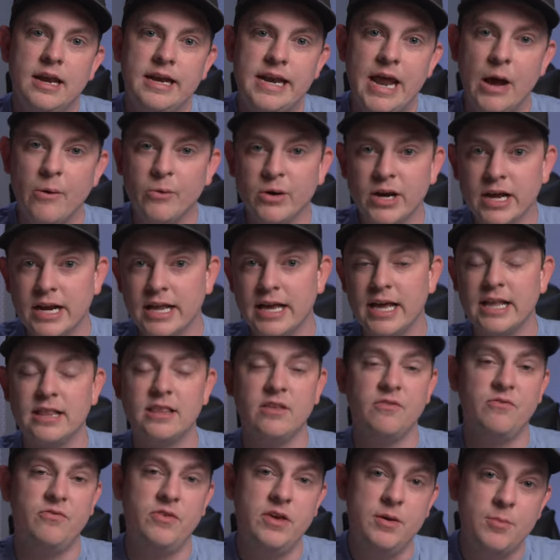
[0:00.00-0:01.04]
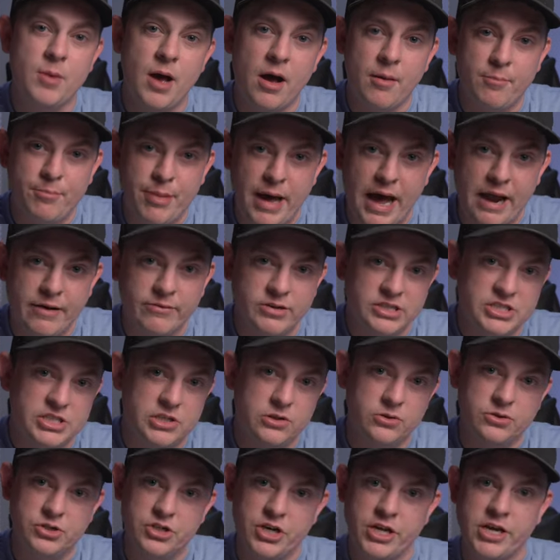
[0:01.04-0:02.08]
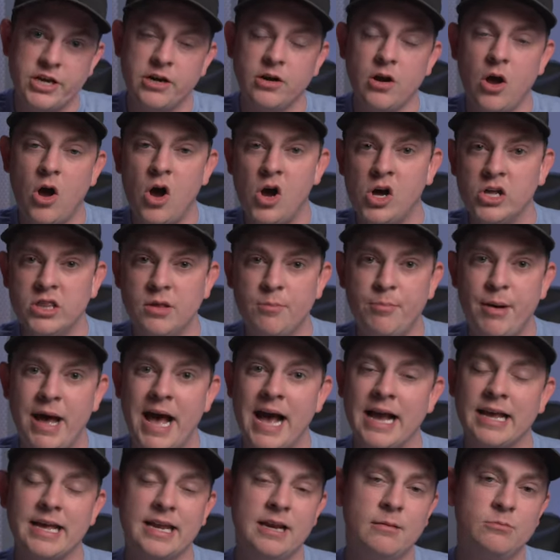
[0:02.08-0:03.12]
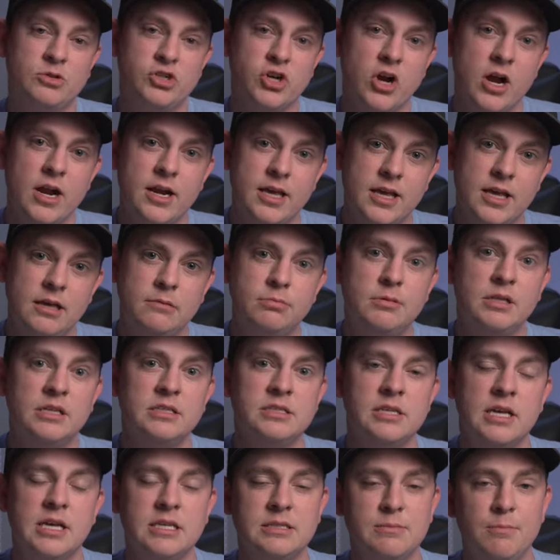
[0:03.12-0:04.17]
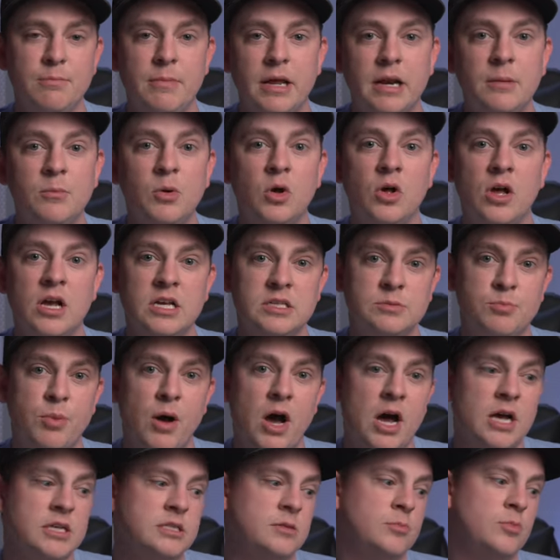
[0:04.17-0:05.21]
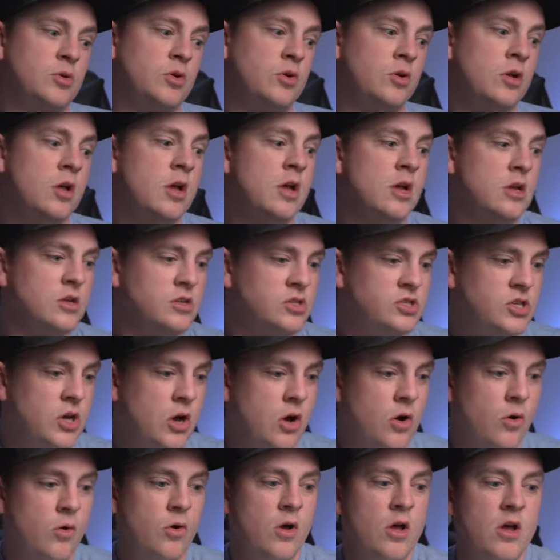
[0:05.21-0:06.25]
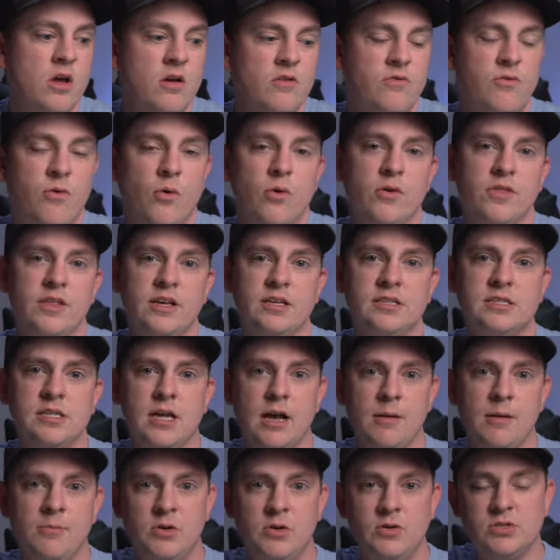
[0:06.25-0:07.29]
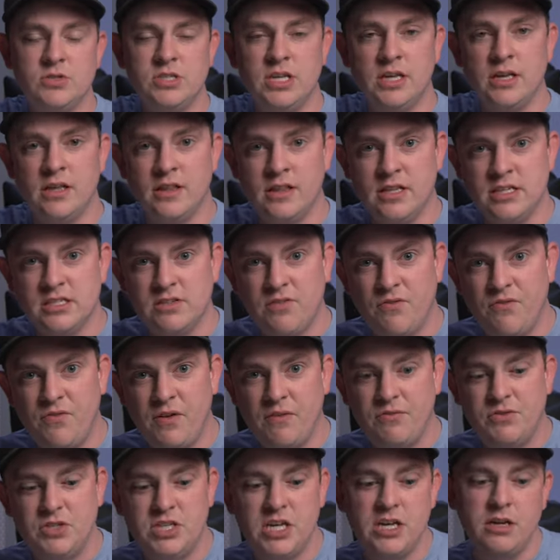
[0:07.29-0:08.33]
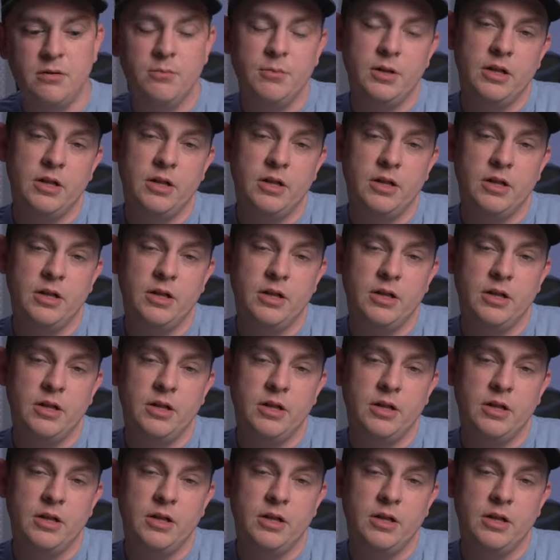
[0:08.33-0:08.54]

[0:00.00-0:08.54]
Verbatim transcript: Now we're gonna get the V-mount battery solution here on the back, and I'm trying to keep this as minimal as possible. So for this, I'm using this 15